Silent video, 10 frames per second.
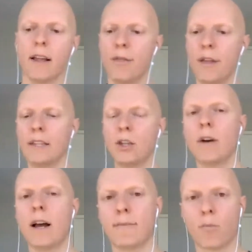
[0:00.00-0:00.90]
then you
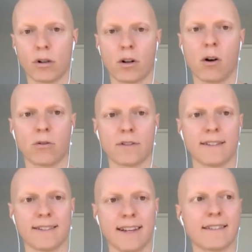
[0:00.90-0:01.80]
have more dollars
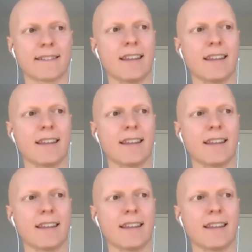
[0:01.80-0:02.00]
and cents